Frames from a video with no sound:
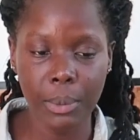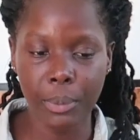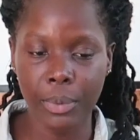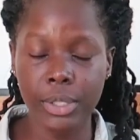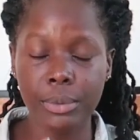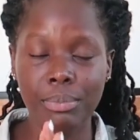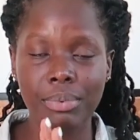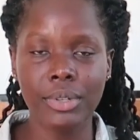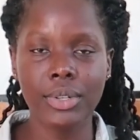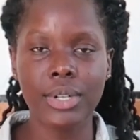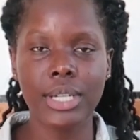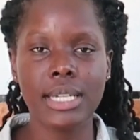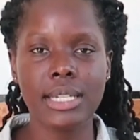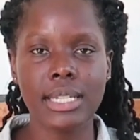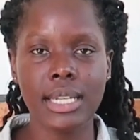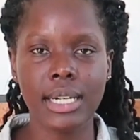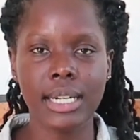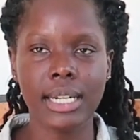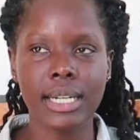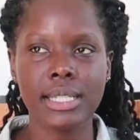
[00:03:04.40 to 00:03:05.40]
people.
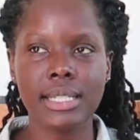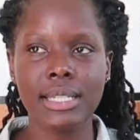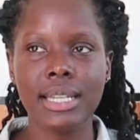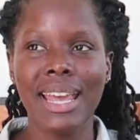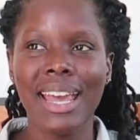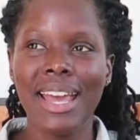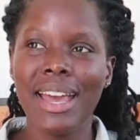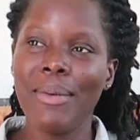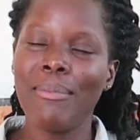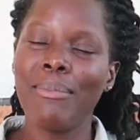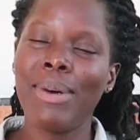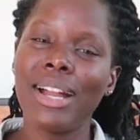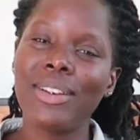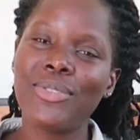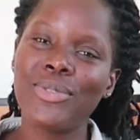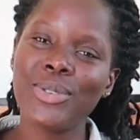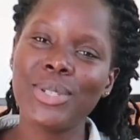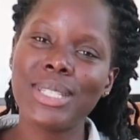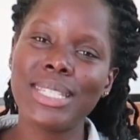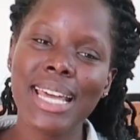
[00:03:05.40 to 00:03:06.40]
Pierogis are nice.
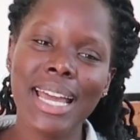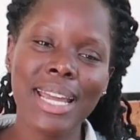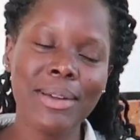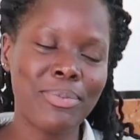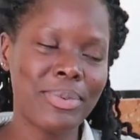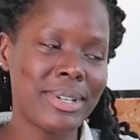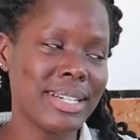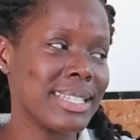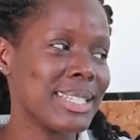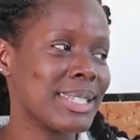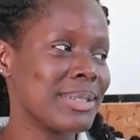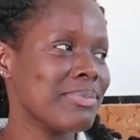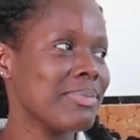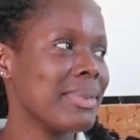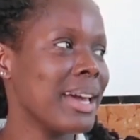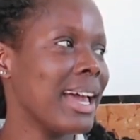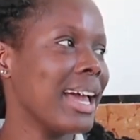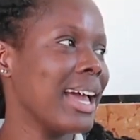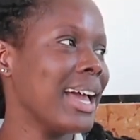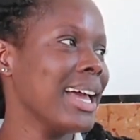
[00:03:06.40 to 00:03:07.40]
But for Cyprus,
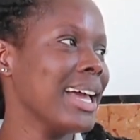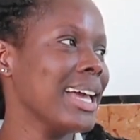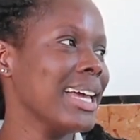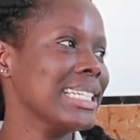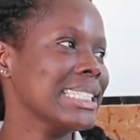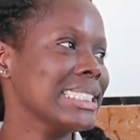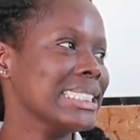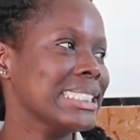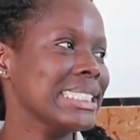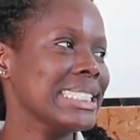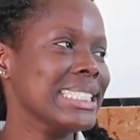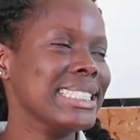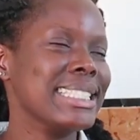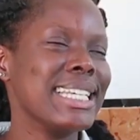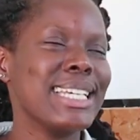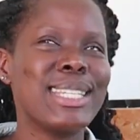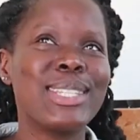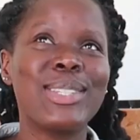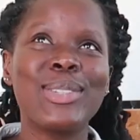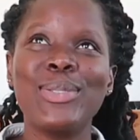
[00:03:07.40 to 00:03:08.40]
man,
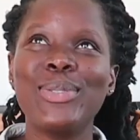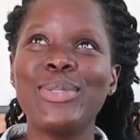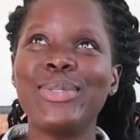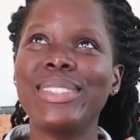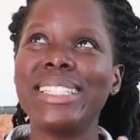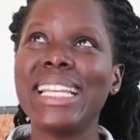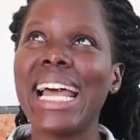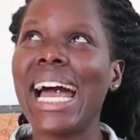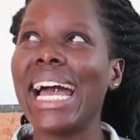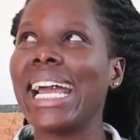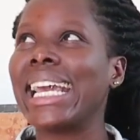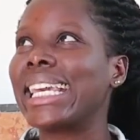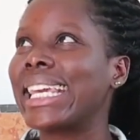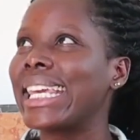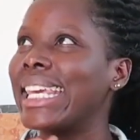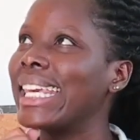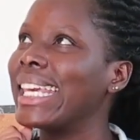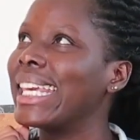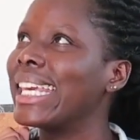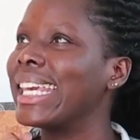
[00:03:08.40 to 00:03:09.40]
the
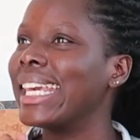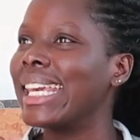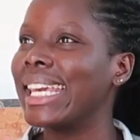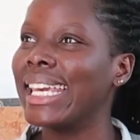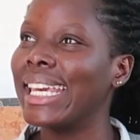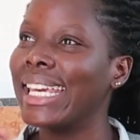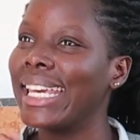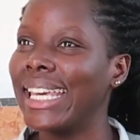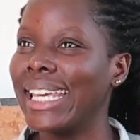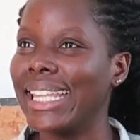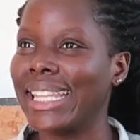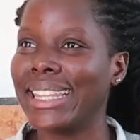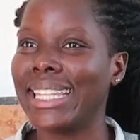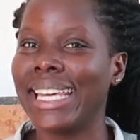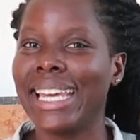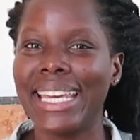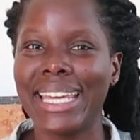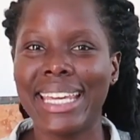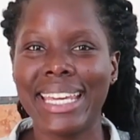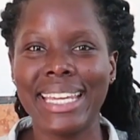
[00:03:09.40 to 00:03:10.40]
souvlaki,
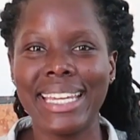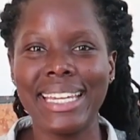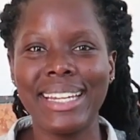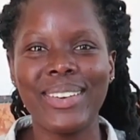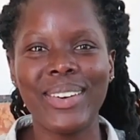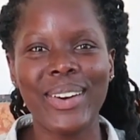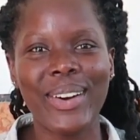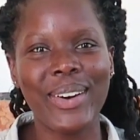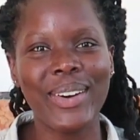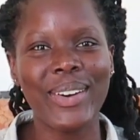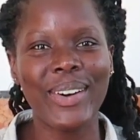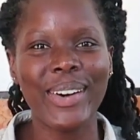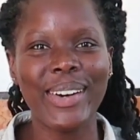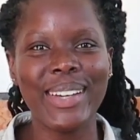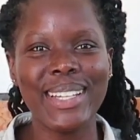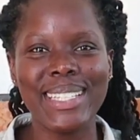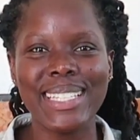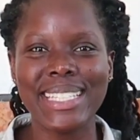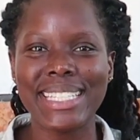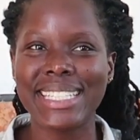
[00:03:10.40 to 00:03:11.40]
the
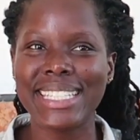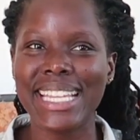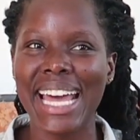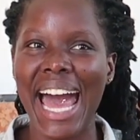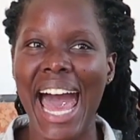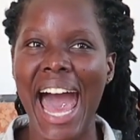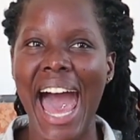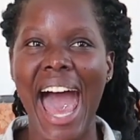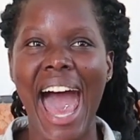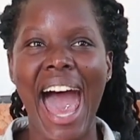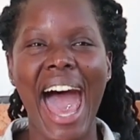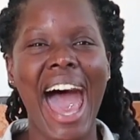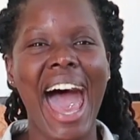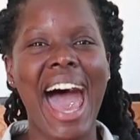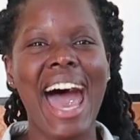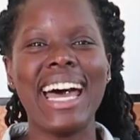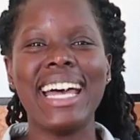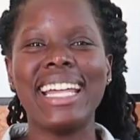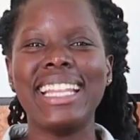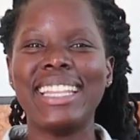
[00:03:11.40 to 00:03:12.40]
gyros,
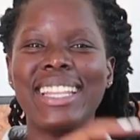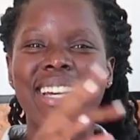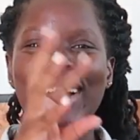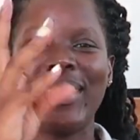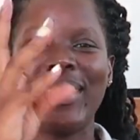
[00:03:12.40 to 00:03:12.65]
that